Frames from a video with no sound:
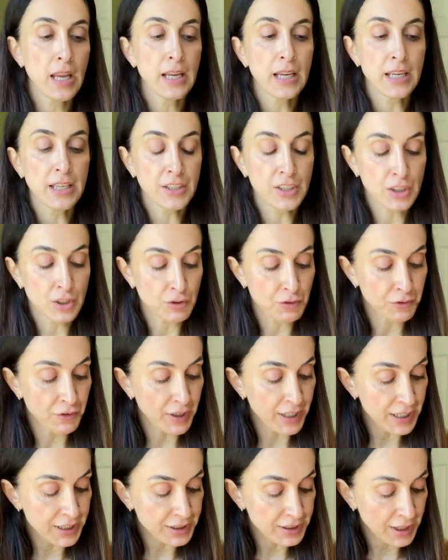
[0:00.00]
In a
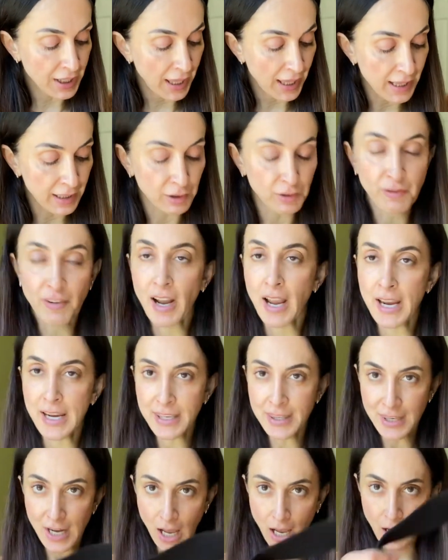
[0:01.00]
retail right
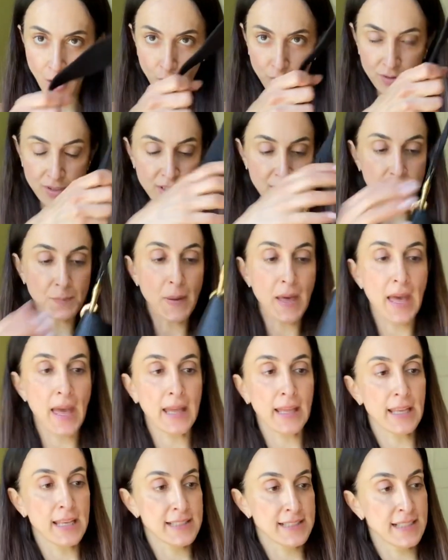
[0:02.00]
now, this
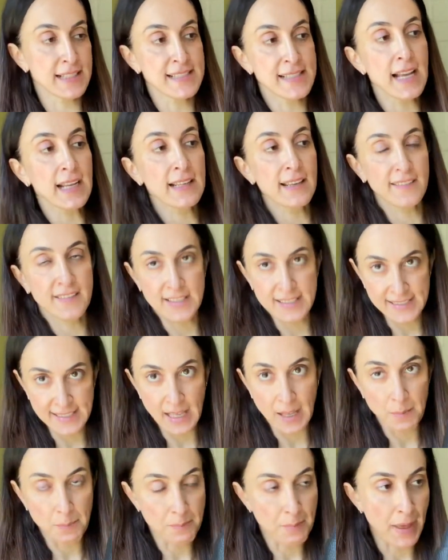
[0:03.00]
bag is exactly the
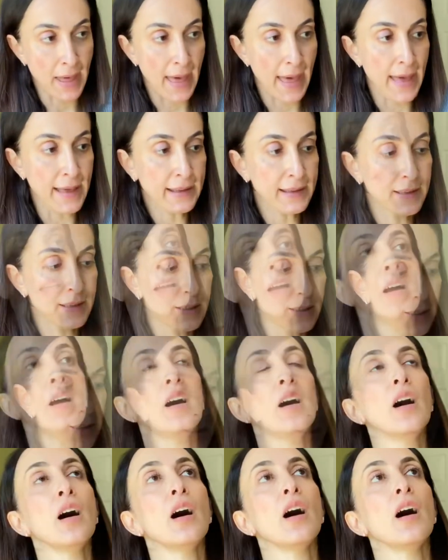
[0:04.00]
same bag,
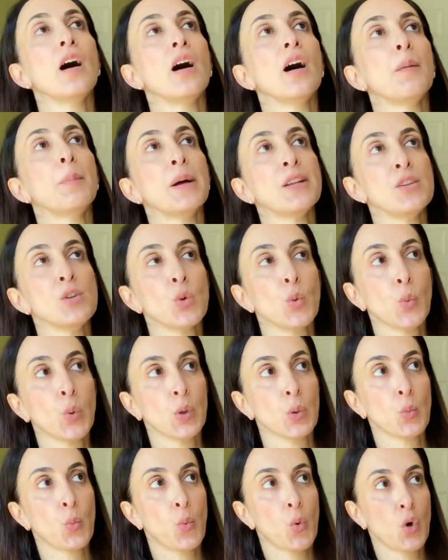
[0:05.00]
uh, but new
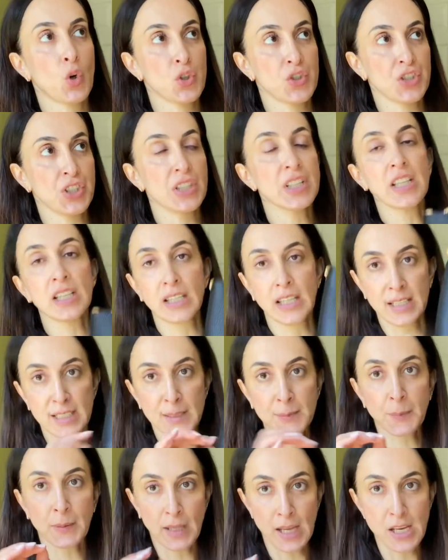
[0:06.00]
one version, and I
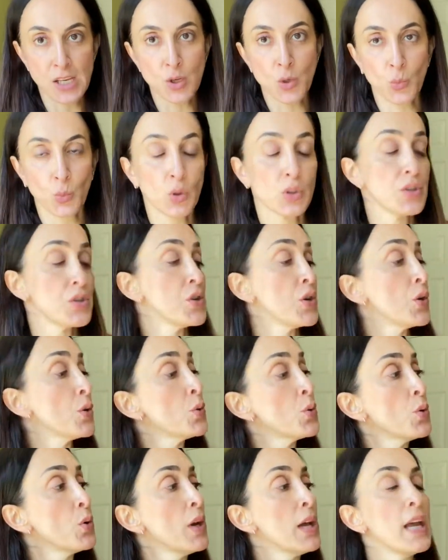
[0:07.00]
explain you what
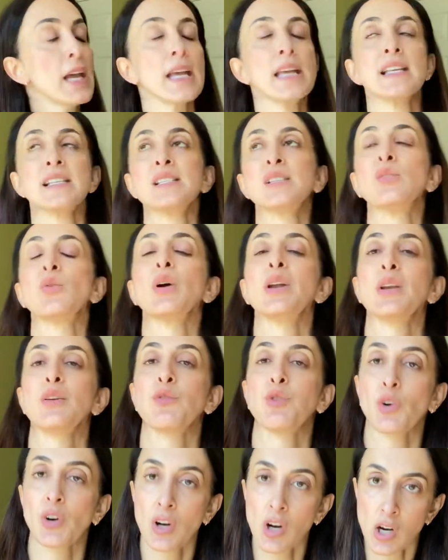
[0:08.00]
new, is
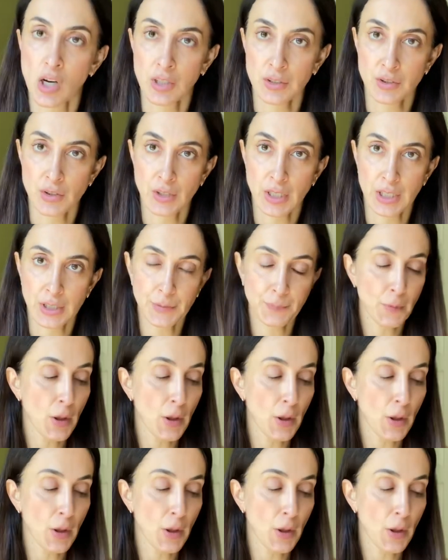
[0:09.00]
2400